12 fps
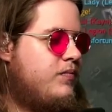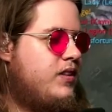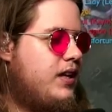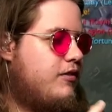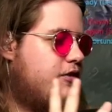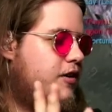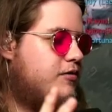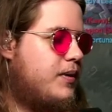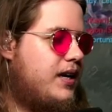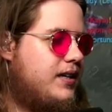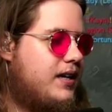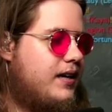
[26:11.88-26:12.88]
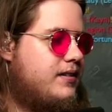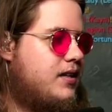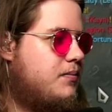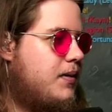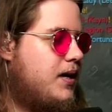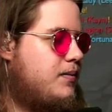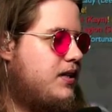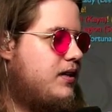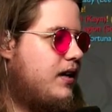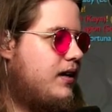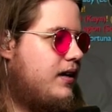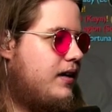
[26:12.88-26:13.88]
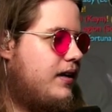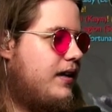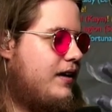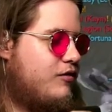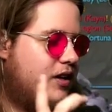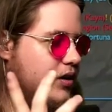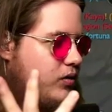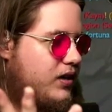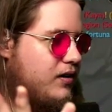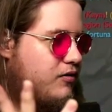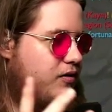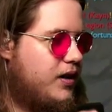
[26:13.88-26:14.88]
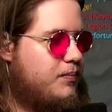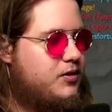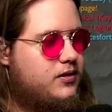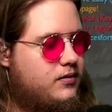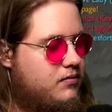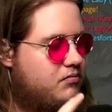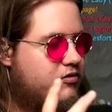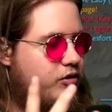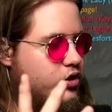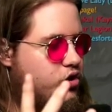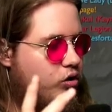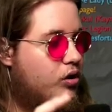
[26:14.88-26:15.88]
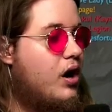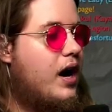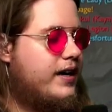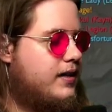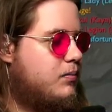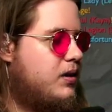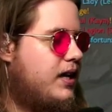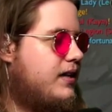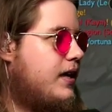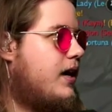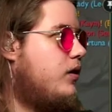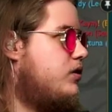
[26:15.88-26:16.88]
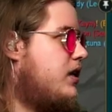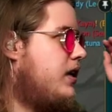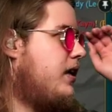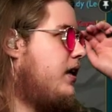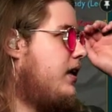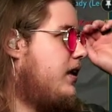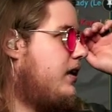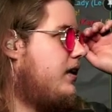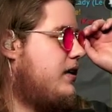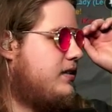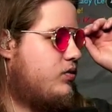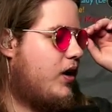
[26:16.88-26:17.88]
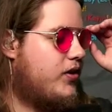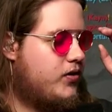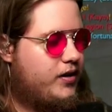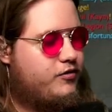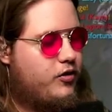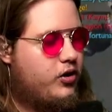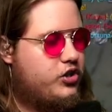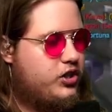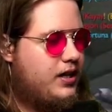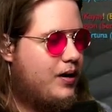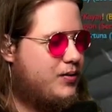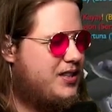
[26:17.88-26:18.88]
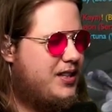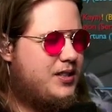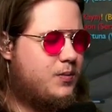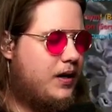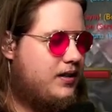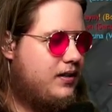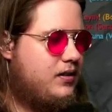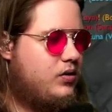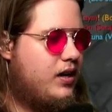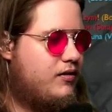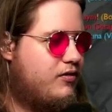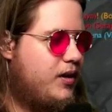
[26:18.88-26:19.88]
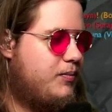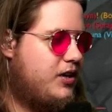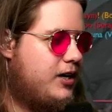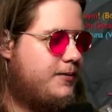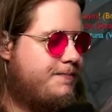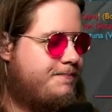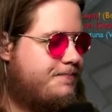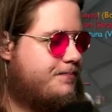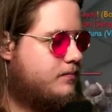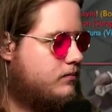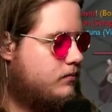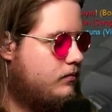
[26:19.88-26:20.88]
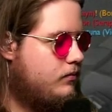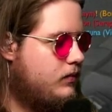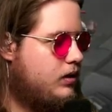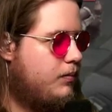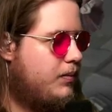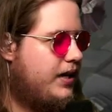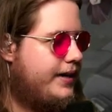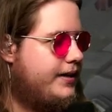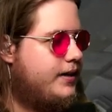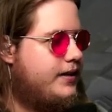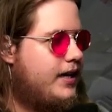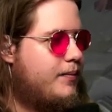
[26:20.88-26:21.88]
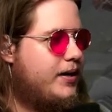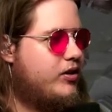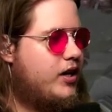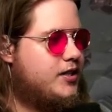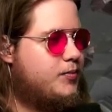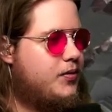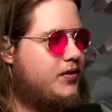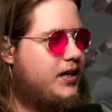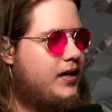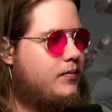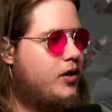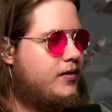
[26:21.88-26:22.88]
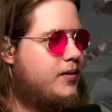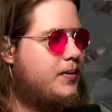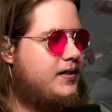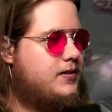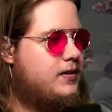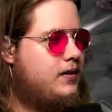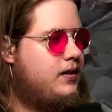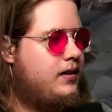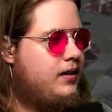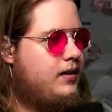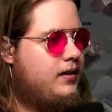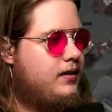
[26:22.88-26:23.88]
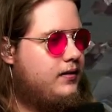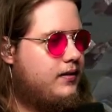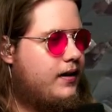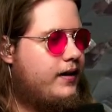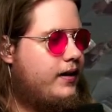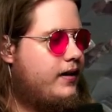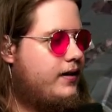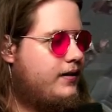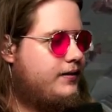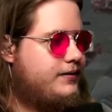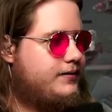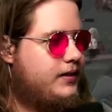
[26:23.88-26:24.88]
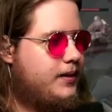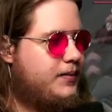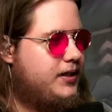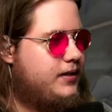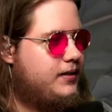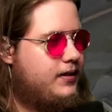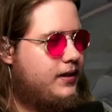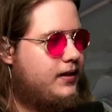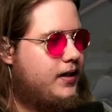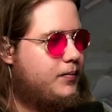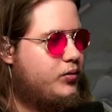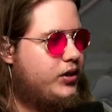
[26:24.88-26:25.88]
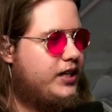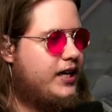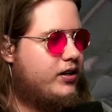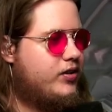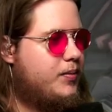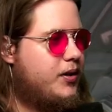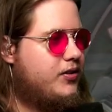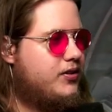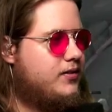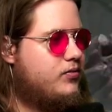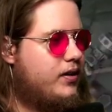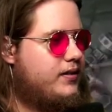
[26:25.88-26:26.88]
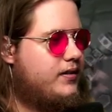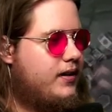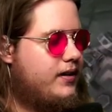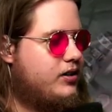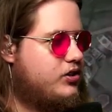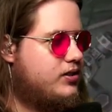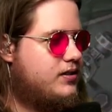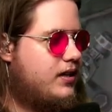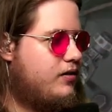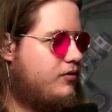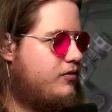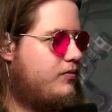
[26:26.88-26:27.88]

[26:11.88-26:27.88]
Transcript: If I have my Ignite there, maybe if I don't get flipped, for sure, I can play that out. It's rather unfortunate. I wasn't expecting to get flipped there. But yeah, my grasp on the game, not the best. Xayah, I mean, yeah, I'm pretty angry about this, right? Xayah just kind of